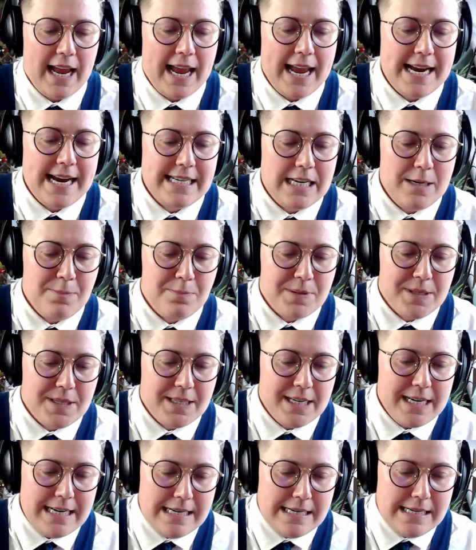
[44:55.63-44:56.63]

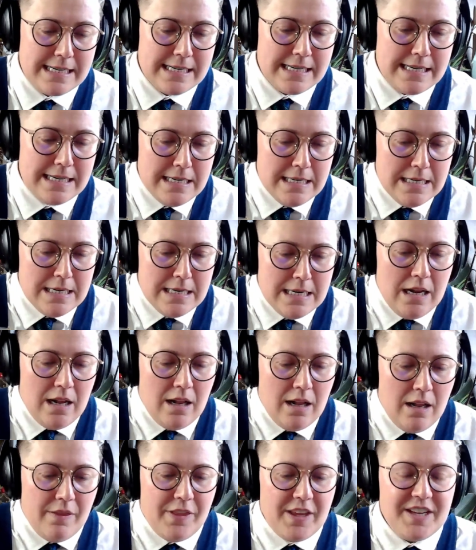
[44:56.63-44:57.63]
80%.
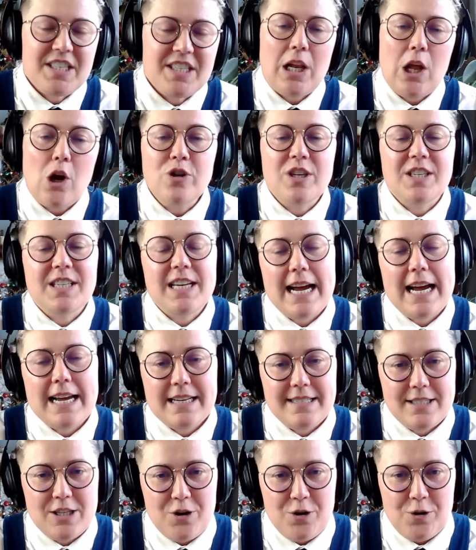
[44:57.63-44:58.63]
They're slow
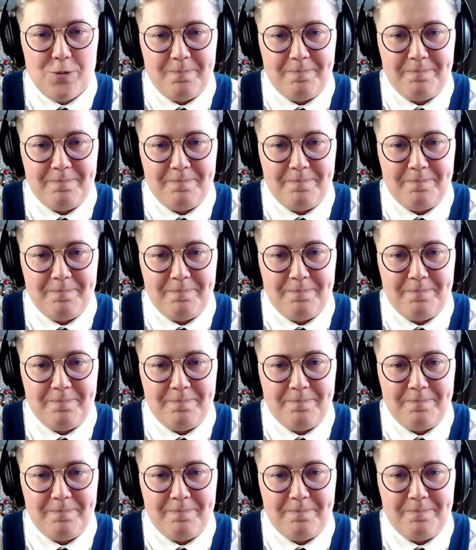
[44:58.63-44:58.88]
starters, though.